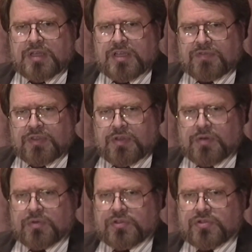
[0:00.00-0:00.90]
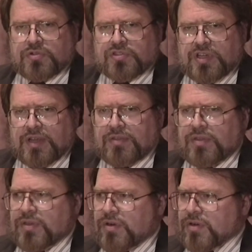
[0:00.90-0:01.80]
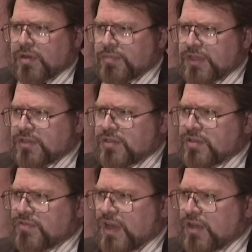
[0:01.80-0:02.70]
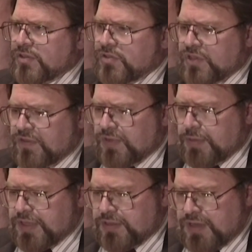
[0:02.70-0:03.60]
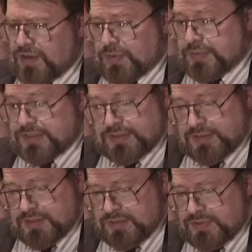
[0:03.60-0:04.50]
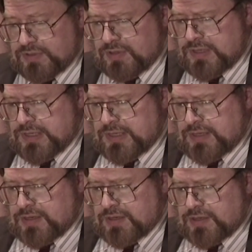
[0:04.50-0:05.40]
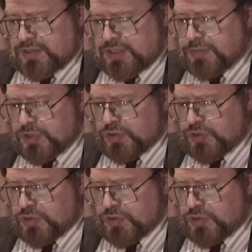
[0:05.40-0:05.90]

even those who say that they are committed to the values of limited government. It even seems